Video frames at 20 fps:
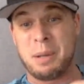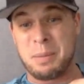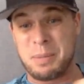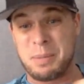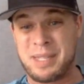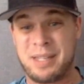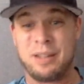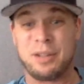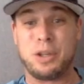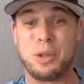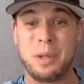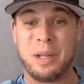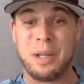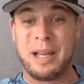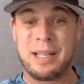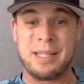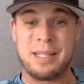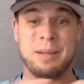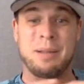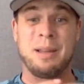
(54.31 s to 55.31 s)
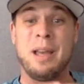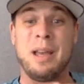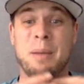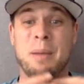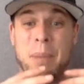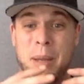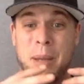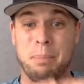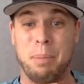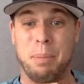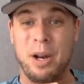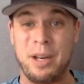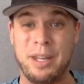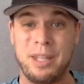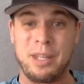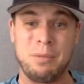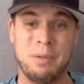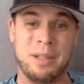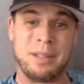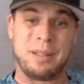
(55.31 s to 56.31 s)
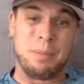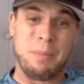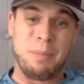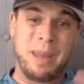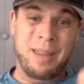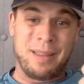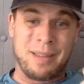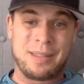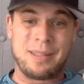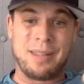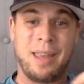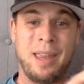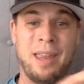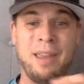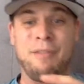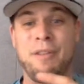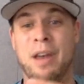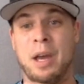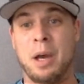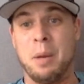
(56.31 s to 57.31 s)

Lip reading: I'm still utilizing my body unit to make the save,